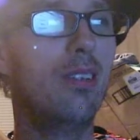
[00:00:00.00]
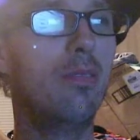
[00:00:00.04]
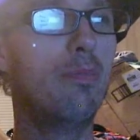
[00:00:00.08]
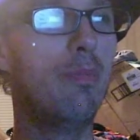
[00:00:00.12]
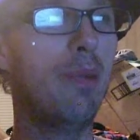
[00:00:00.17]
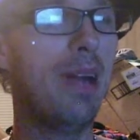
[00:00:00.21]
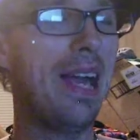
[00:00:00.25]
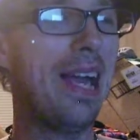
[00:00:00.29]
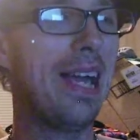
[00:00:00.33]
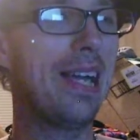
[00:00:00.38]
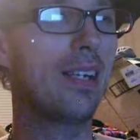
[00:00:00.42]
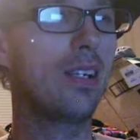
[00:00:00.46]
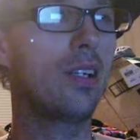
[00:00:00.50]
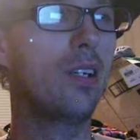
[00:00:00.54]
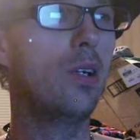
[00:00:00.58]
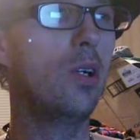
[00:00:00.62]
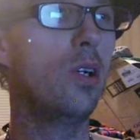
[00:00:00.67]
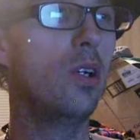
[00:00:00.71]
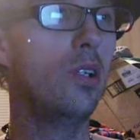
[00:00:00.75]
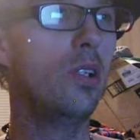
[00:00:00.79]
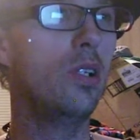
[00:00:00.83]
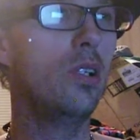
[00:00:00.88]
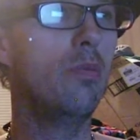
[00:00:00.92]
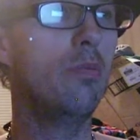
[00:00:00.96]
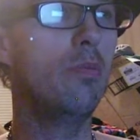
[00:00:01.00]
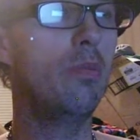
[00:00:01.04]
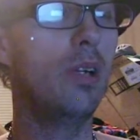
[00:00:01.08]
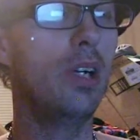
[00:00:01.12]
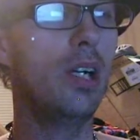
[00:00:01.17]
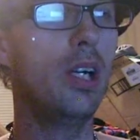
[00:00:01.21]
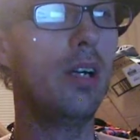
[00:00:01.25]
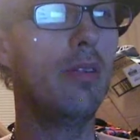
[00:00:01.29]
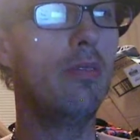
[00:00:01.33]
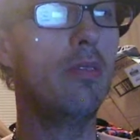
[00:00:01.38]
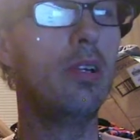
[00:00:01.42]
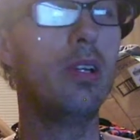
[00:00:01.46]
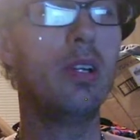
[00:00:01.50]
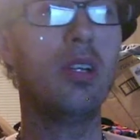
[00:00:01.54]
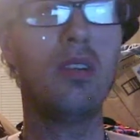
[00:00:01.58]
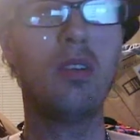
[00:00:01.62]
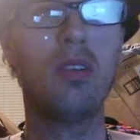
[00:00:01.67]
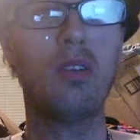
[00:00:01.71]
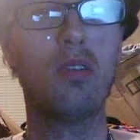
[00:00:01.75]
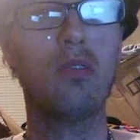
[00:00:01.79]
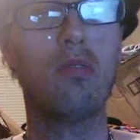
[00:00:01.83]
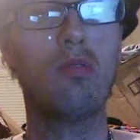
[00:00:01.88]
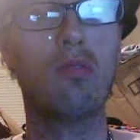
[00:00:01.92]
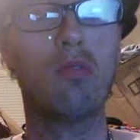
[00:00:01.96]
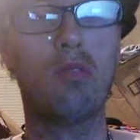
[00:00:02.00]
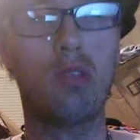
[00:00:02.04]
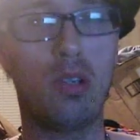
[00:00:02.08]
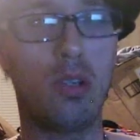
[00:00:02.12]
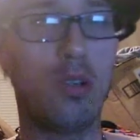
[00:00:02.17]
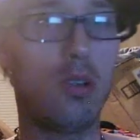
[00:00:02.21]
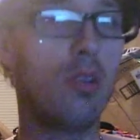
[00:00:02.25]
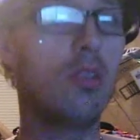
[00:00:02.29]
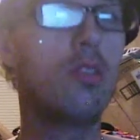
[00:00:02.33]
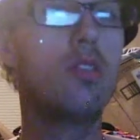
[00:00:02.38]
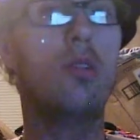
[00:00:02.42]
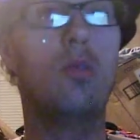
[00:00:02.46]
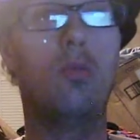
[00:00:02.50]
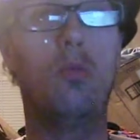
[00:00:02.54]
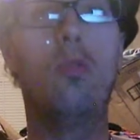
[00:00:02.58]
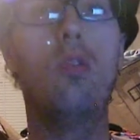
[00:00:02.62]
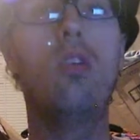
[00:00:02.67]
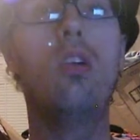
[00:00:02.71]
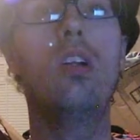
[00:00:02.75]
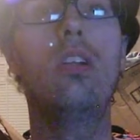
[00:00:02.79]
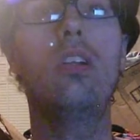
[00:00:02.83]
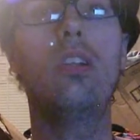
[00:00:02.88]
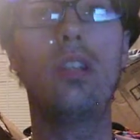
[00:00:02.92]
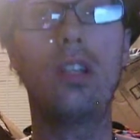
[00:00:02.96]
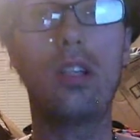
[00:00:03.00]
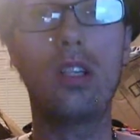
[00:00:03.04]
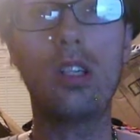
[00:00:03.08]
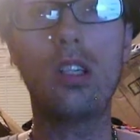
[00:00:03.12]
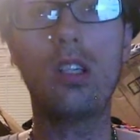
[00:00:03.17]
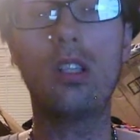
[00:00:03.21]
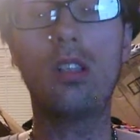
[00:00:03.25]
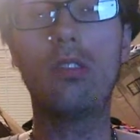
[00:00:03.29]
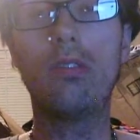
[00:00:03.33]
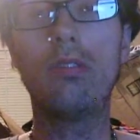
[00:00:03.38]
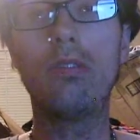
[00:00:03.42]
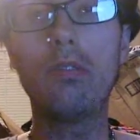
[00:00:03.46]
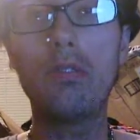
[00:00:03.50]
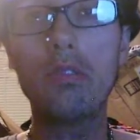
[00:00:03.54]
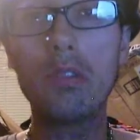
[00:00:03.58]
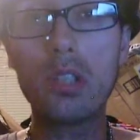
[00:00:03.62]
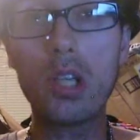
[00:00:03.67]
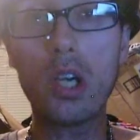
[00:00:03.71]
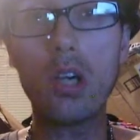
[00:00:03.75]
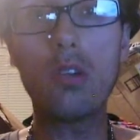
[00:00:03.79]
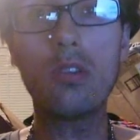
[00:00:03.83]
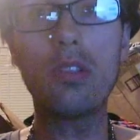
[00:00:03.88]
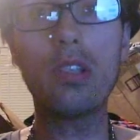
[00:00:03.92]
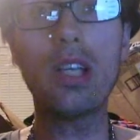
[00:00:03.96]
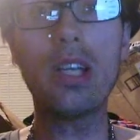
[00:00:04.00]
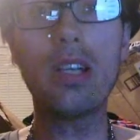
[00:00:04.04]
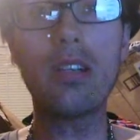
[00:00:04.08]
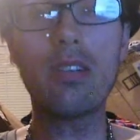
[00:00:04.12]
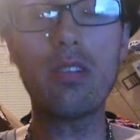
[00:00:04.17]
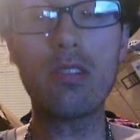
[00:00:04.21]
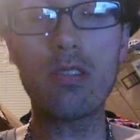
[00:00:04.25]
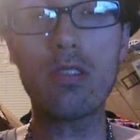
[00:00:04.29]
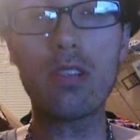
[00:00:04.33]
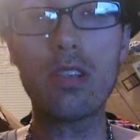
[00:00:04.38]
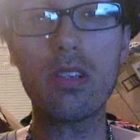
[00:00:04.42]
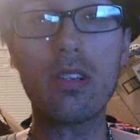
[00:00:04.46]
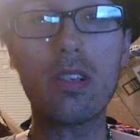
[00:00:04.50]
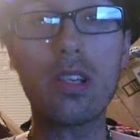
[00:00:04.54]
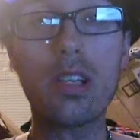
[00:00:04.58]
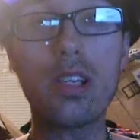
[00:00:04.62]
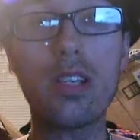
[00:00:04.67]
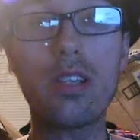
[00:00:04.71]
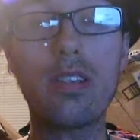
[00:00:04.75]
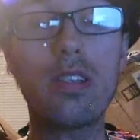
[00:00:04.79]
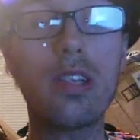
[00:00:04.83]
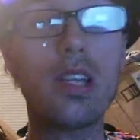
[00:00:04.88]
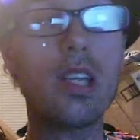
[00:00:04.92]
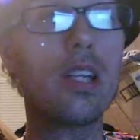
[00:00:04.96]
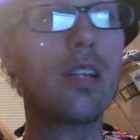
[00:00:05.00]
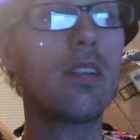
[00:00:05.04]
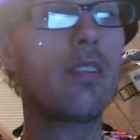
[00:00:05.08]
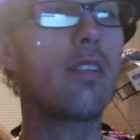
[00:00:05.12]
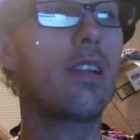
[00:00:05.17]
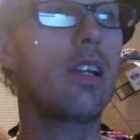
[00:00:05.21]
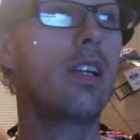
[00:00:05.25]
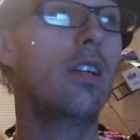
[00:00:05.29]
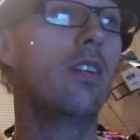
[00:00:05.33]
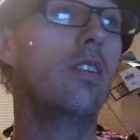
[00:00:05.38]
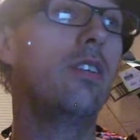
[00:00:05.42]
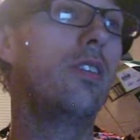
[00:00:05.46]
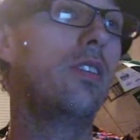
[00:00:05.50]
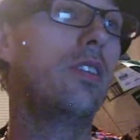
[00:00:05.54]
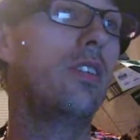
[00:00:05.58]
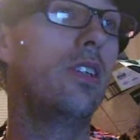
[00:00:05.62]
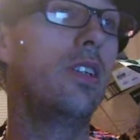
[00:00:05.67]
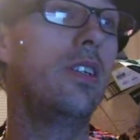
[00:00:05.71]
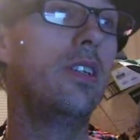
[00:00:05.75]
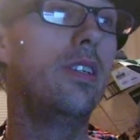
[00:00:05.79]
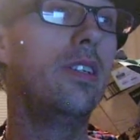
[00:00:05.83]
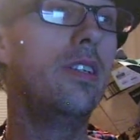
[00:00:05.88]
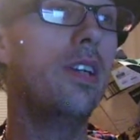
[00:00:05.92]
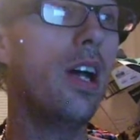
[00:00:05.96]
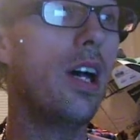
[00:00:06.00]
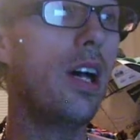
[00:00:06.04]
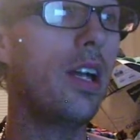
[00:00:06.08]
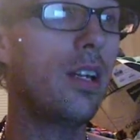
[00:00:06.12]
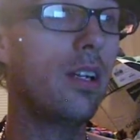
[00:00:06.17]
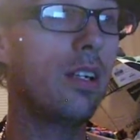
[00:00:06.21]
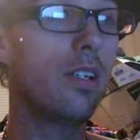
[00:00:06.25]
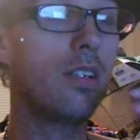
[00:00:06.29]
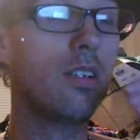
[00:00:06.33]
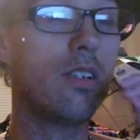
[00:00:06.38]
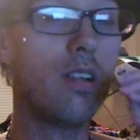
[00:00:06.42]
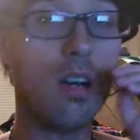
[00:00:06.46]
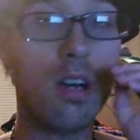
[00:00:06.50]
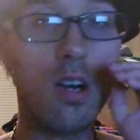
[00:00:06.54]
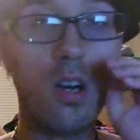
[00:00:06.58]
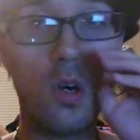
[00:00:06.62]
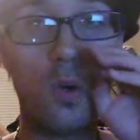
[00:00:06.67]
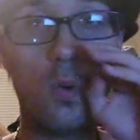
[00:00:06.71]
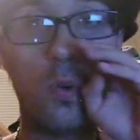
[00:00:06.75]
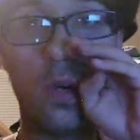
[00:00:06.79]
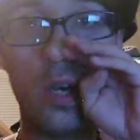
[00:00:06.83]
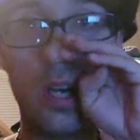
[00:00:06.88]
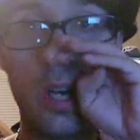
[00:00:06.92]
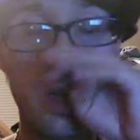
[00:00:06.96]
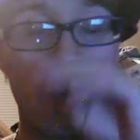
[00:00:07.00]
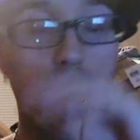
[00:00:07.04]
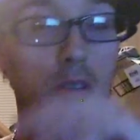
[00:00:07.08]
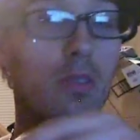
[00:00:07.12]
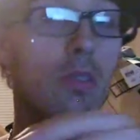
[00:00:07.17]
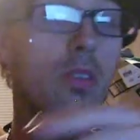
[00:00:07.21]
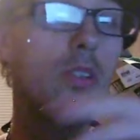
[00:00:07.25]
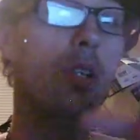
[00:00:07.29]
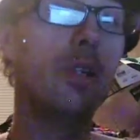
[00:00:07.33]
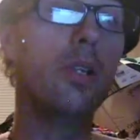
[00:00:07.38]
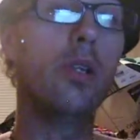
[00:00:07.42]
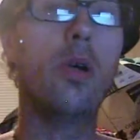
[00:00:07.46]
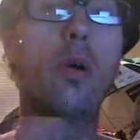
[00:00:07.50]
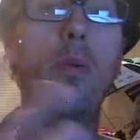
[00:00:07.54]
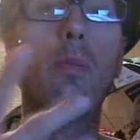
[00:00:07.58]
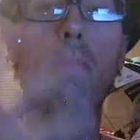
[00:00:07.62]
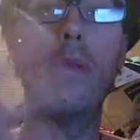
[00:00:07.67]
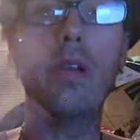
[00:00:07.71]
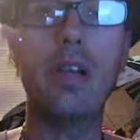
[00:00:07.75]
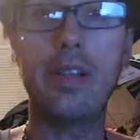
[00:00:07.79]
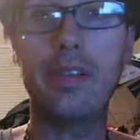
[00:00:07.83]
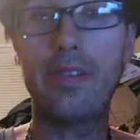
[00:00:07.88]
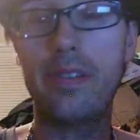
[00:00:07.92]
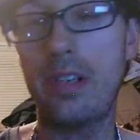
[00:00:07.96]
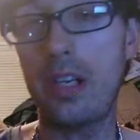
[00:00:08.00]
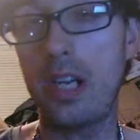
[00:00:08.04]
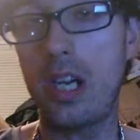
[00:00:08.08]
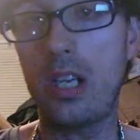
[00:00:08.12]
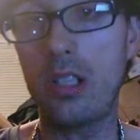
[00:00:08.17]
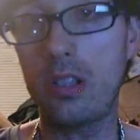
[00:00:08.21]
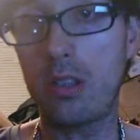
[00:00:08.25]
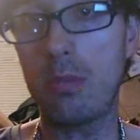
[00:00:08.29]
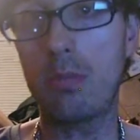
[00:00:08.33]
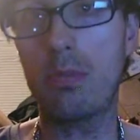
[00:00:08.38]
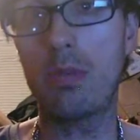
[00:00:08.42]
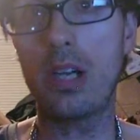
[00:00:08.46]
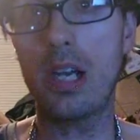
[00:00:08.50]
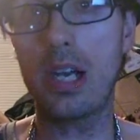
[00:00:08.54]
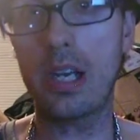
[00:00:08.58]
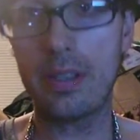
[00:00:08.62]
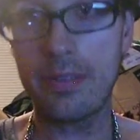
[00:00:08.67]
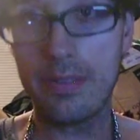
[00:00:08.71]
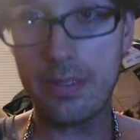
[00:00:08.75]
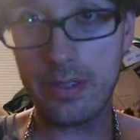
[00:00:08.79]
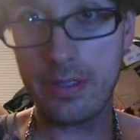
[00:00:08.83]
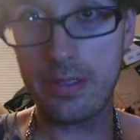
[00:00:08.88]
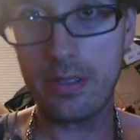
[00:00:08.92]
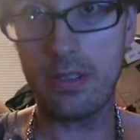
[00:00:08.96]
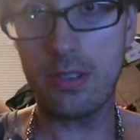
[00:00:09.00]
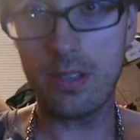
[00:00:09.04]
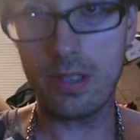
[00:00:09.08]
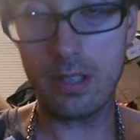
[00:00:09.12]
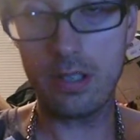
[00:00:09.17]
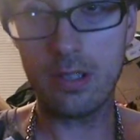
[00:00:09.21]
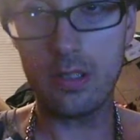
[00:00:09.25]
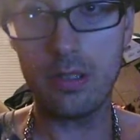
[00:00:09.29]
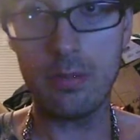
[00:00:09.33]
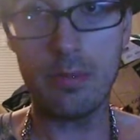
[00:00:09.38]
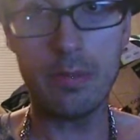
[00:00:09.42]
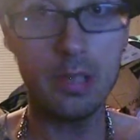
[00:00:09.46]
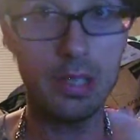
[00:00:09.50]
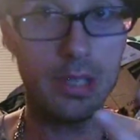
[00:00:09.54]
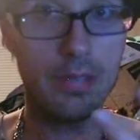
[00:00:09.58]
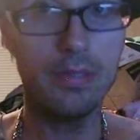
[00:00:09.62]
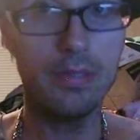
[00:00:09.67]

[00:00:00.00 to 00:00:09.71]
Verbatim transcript: pack and all the above. You know, she wanted to go, go take streets, get steaks out. She's done it, call whatever, you know, missing out the breakfast and all the above,